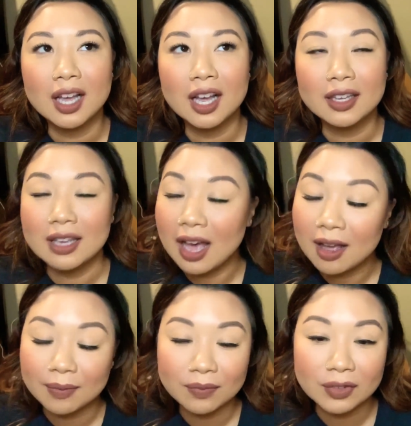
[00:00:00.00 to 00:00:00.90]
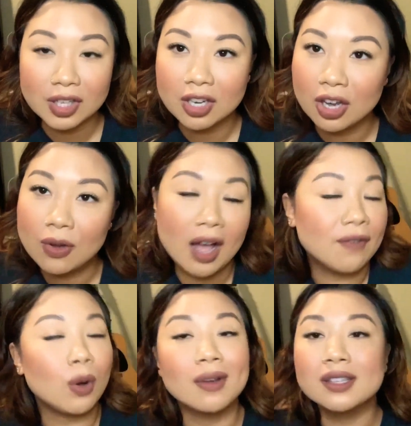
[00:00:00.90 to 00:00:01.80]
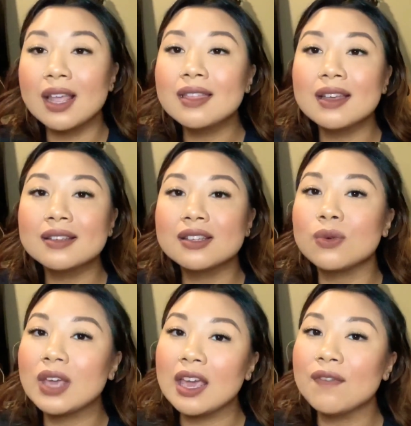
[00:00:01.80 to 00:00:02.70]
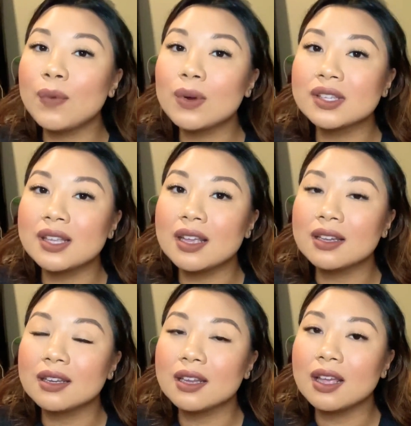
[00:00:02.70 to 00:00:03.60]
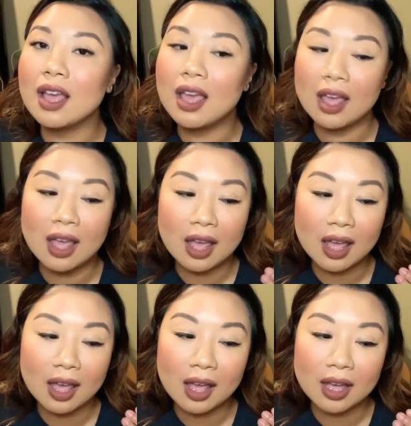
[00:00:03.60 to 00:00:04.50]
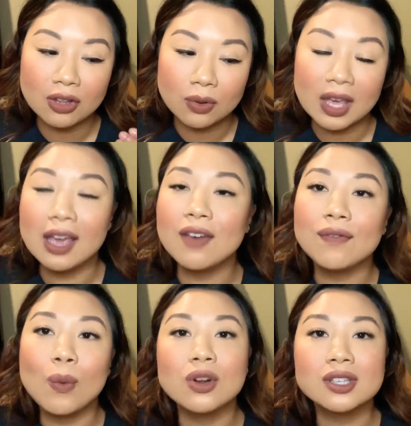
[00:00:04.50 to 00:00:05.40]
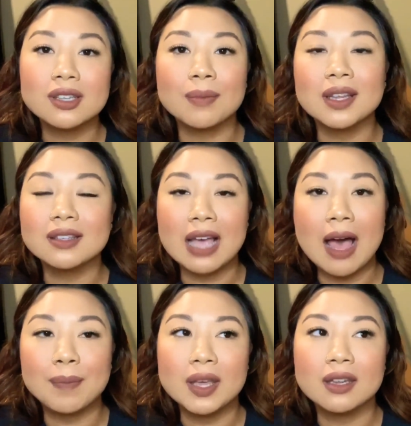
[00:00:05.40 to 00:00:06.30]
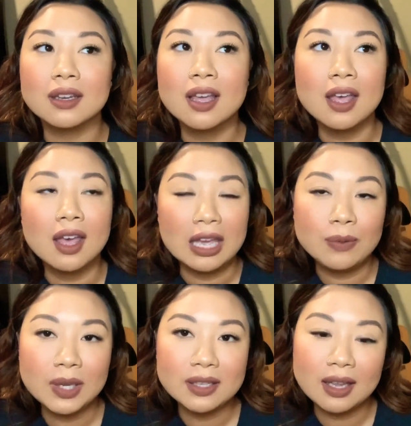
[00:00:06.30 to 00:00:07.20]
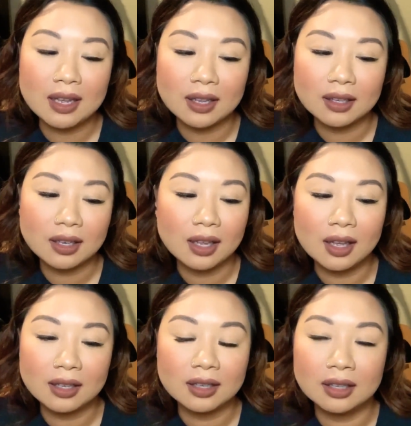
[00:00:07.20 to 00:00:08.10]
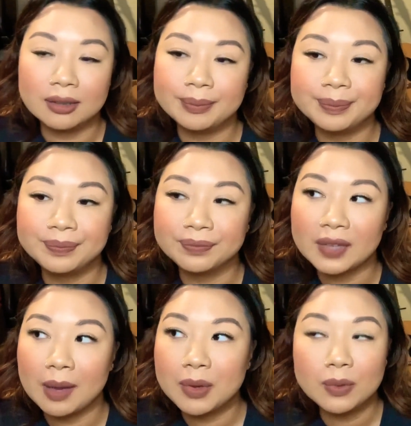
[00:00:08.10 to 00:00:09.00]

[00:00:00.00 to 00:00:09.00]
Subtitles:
Yeah, I've always said this, you can't force it. You can't force something to happen. And we didn't. And, we